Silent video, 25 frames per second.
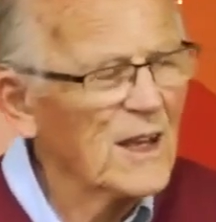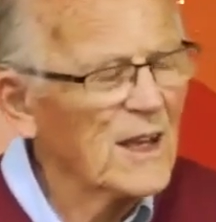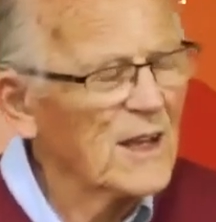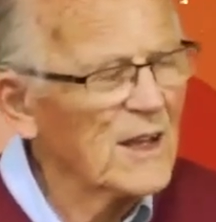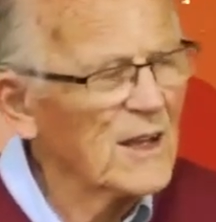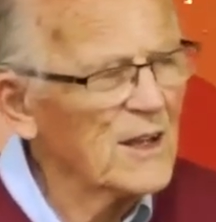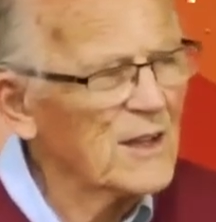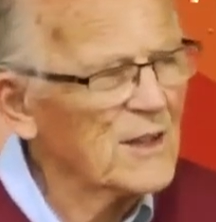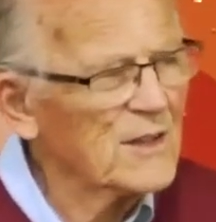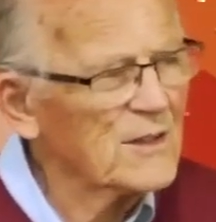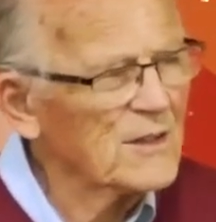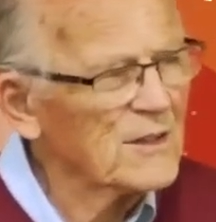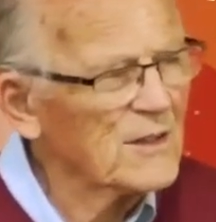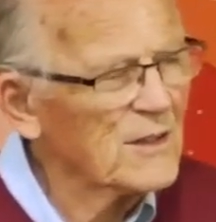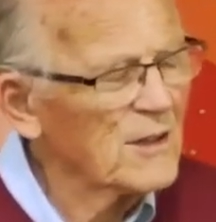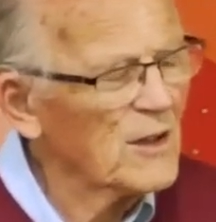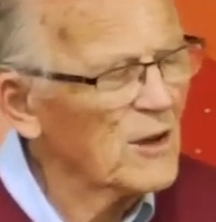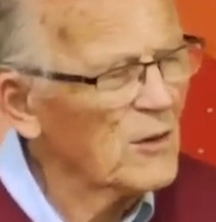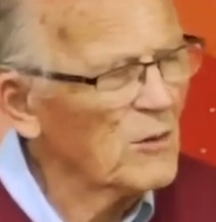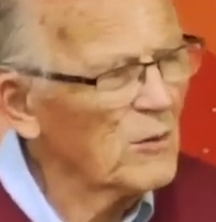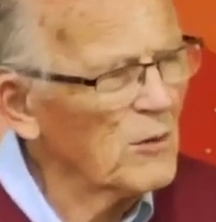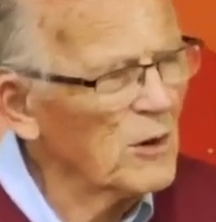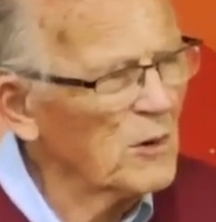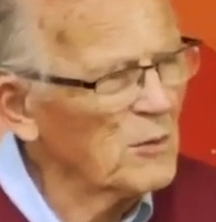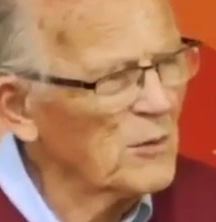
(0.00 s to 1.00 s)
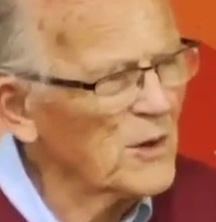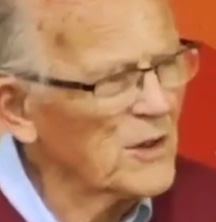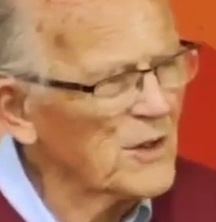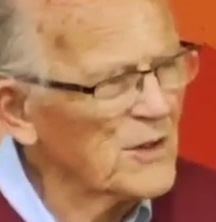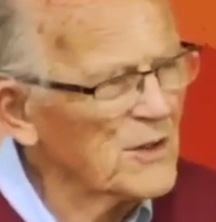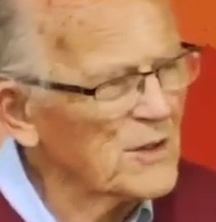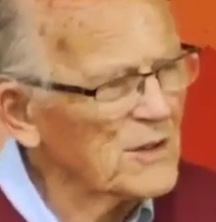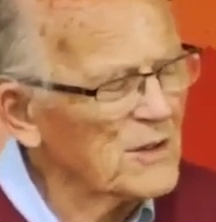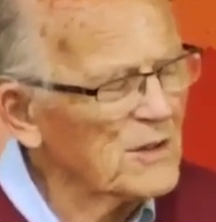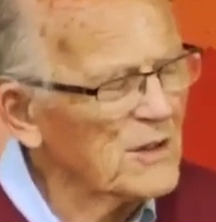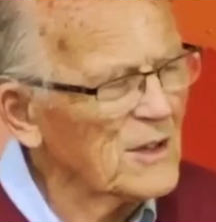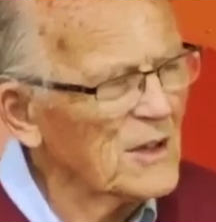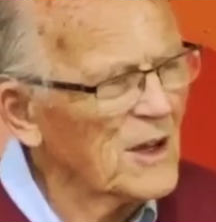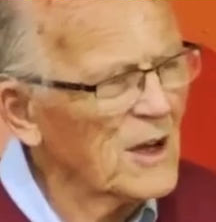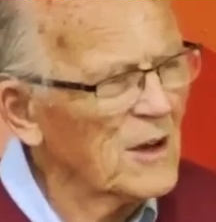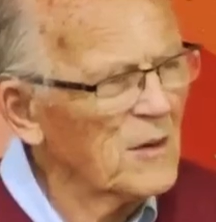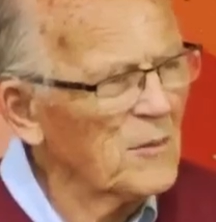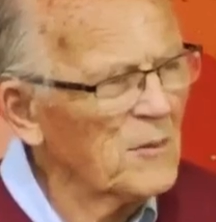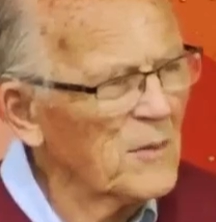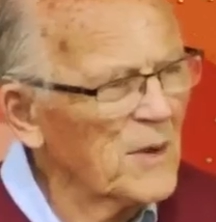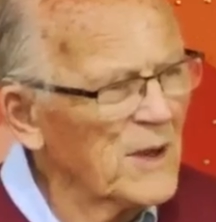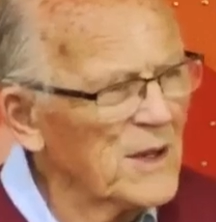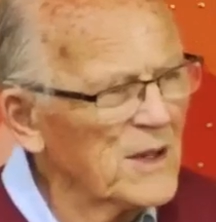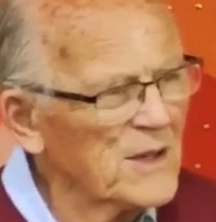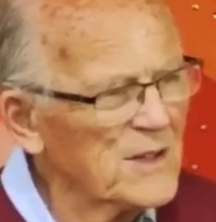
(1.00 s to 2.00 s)
is woman's
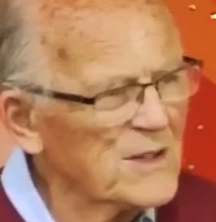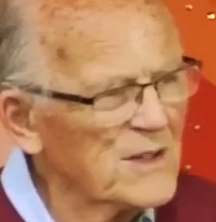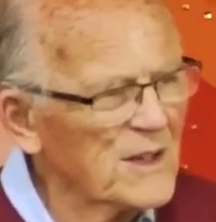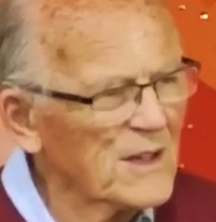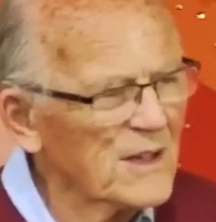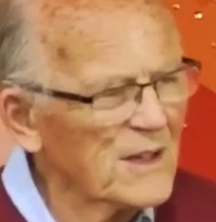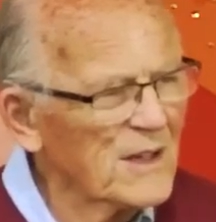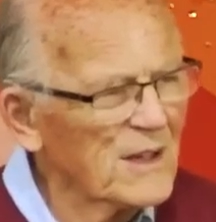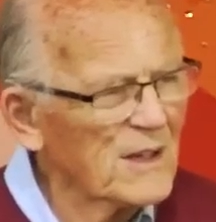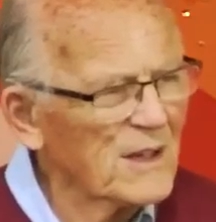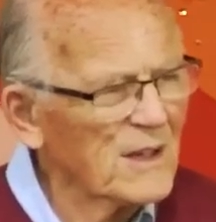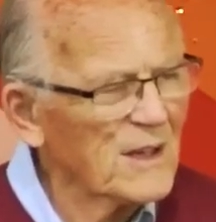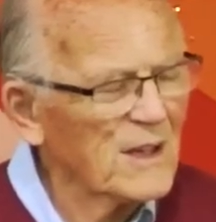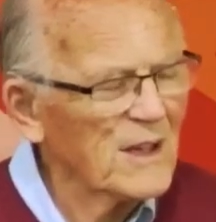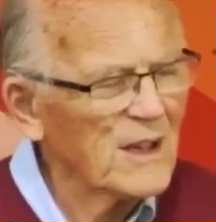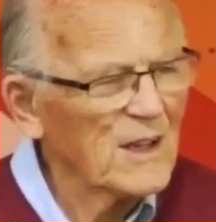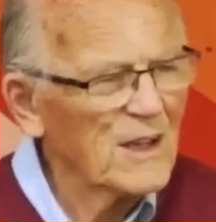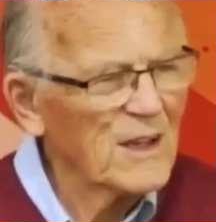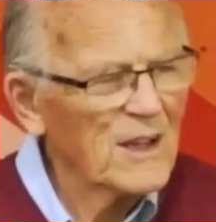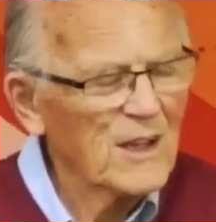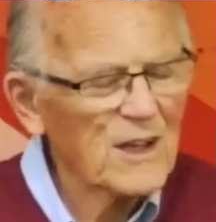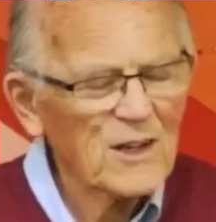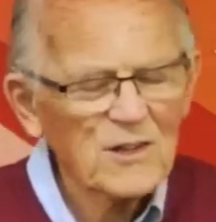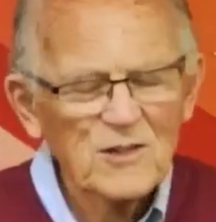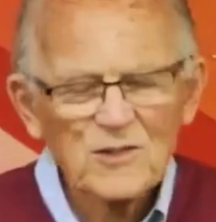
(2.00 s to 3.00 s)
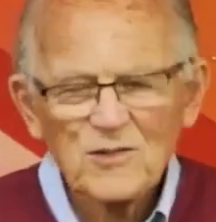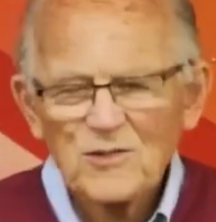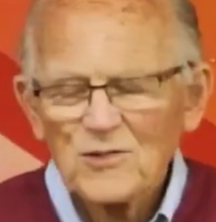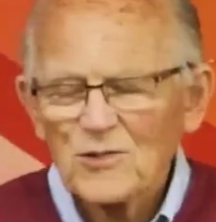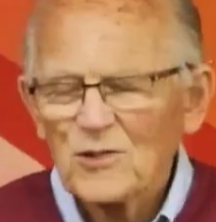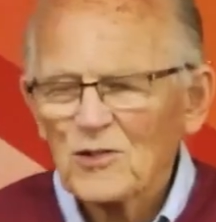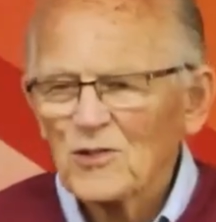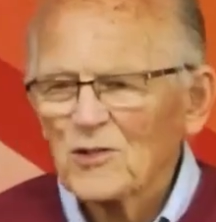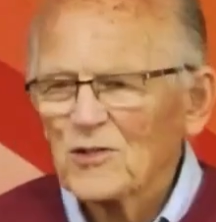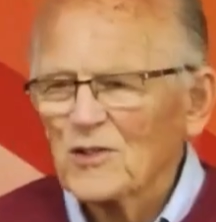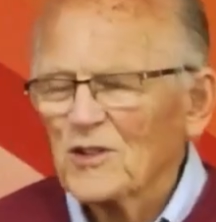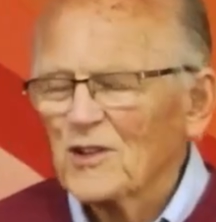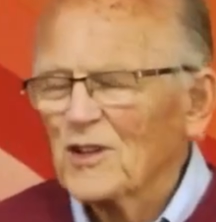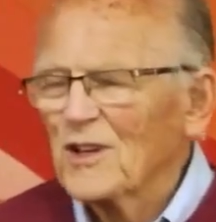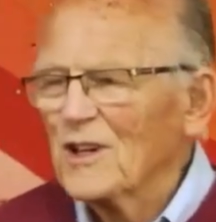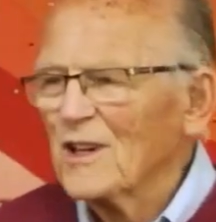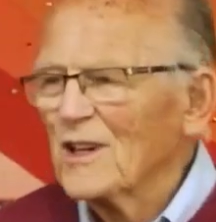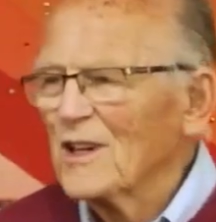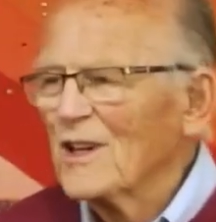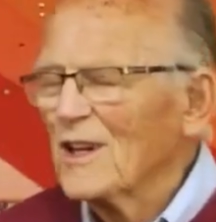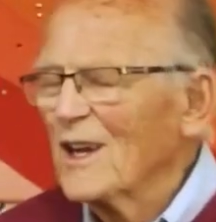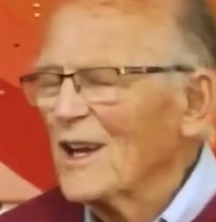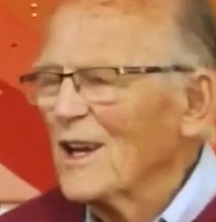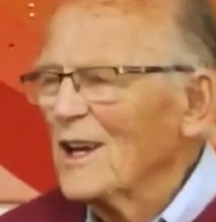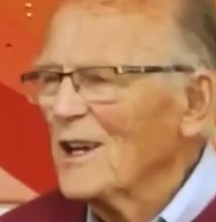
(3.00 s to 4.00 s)
amazing, extraordinary
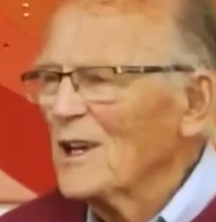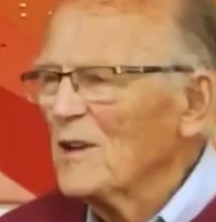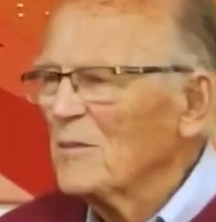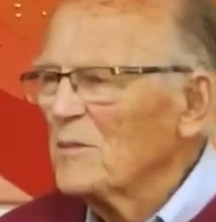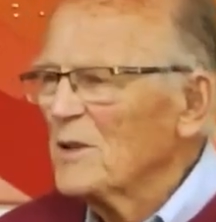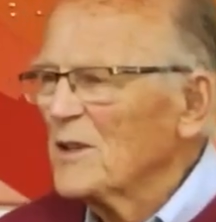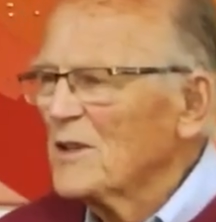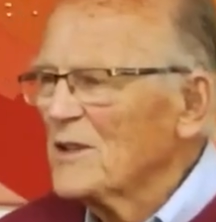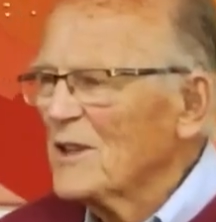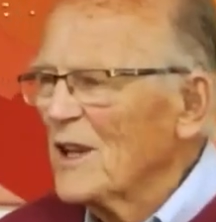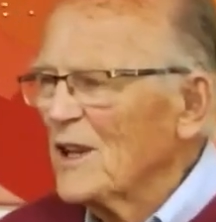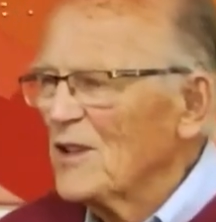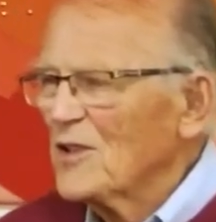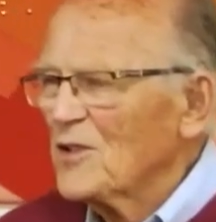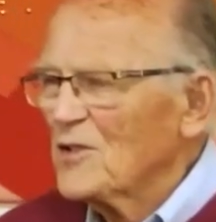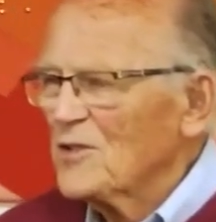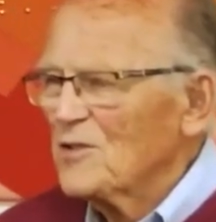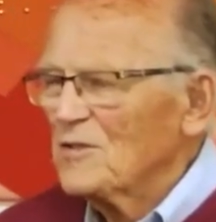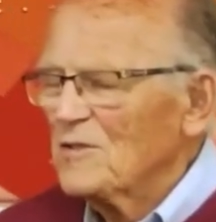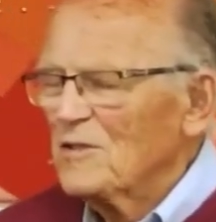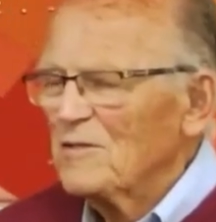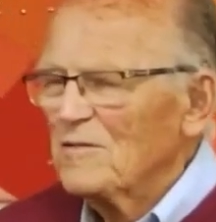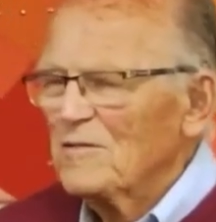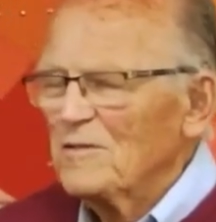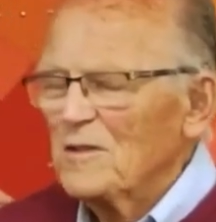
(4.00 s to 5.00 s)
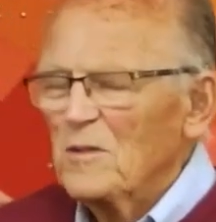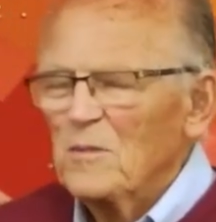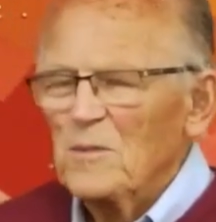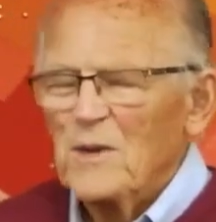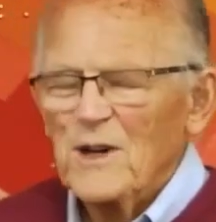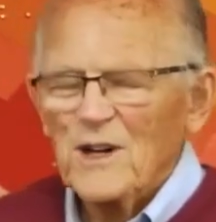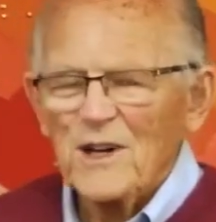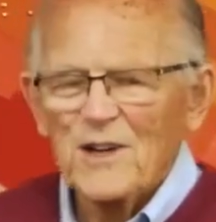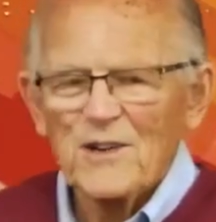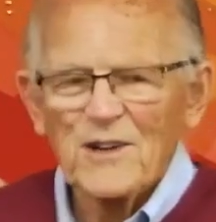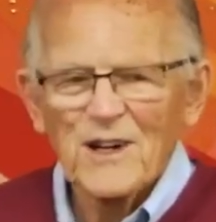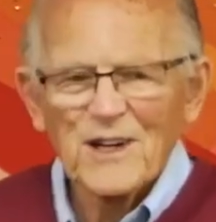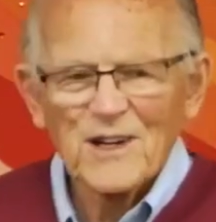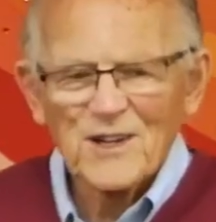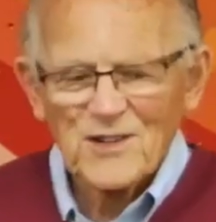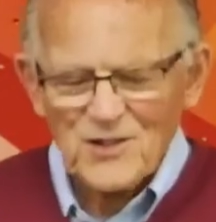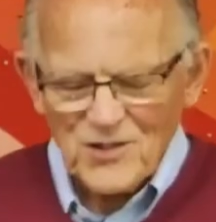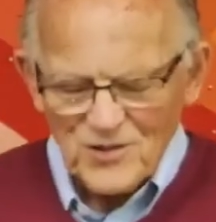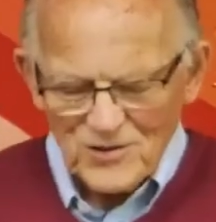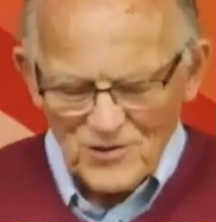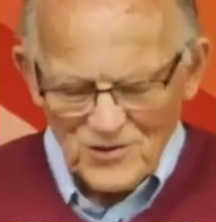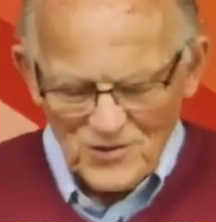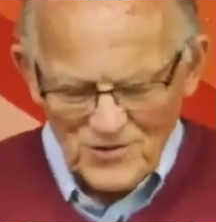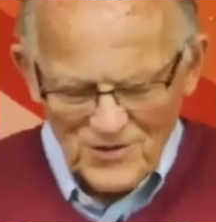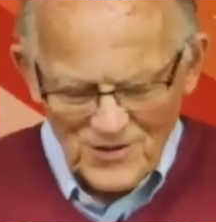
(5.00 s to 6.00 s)
potential for bearing
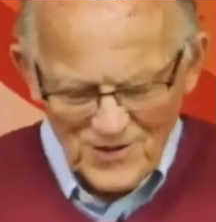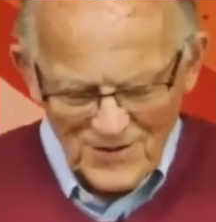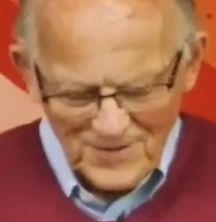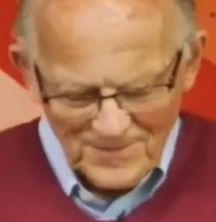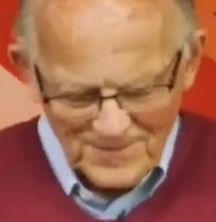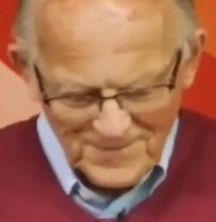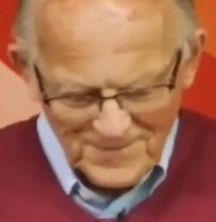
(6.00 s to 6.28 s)
children.